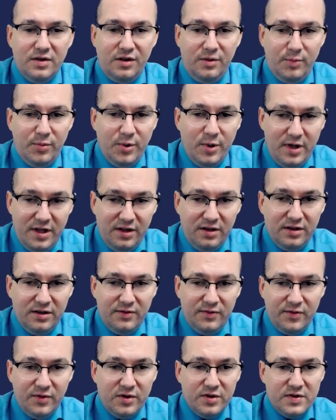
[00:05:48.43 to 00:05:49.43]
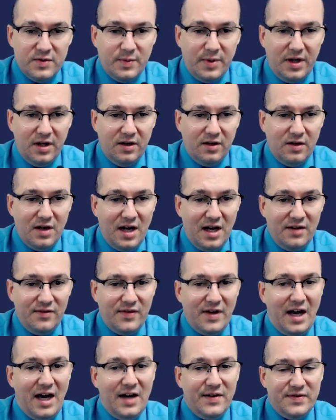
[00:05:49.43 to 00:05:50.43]
pretty good first paragraph
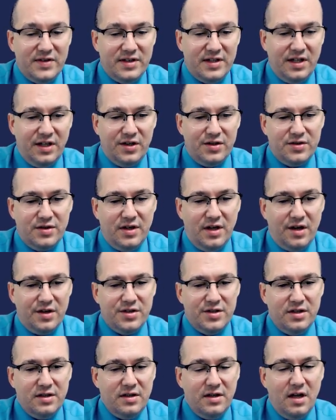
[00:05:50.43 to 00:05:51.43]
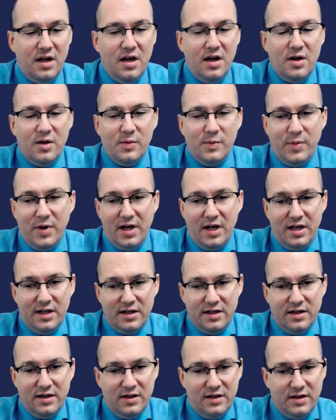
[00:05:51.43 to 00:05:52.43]
after the introduction, but
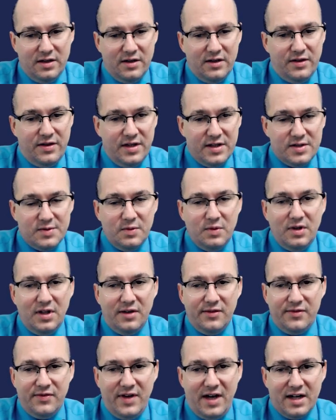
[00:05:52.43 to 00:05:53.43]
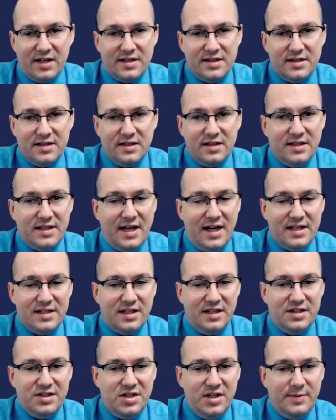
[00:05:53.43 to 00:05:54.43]
this will affect task
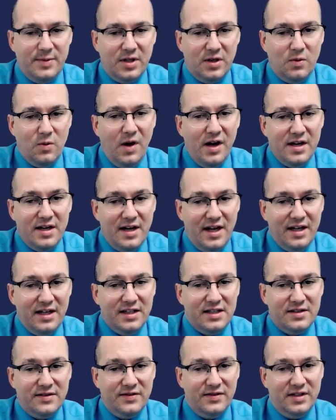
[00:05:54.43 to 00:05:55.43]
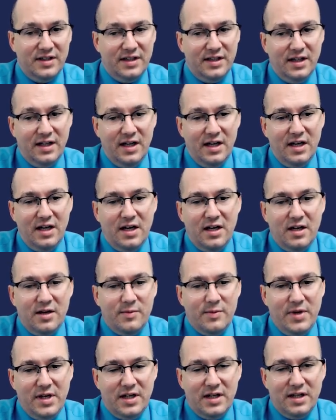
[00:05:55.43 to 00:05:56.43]
achievement quite negatively
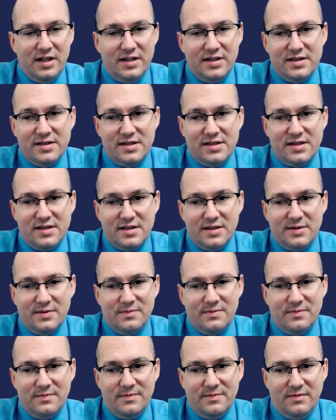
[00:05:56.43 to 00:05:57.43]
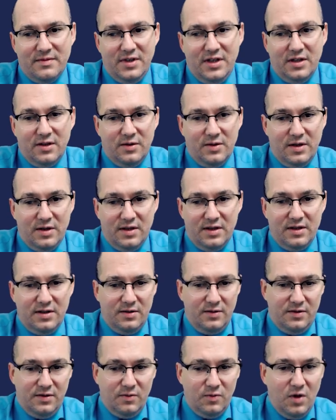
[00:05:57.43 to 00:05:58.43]
because
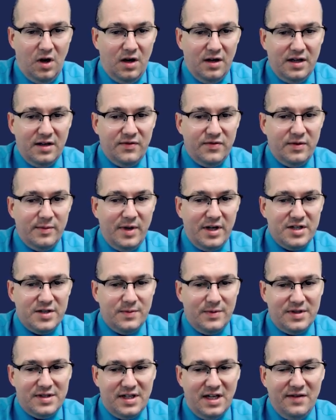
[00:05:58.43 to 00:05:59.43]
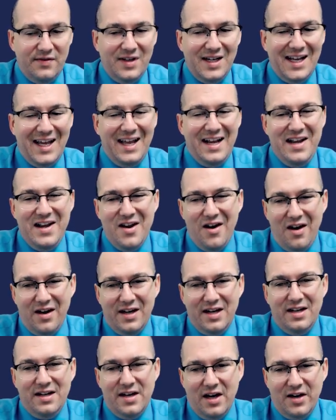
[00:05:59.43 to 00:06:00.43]
the wrong information was given and not
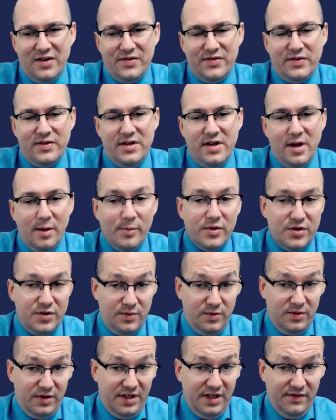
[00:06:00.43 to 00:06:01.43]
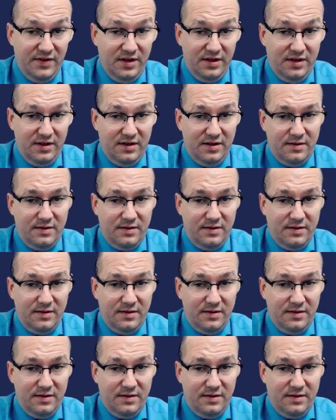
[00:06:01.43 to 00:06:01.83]
enough numbers were given.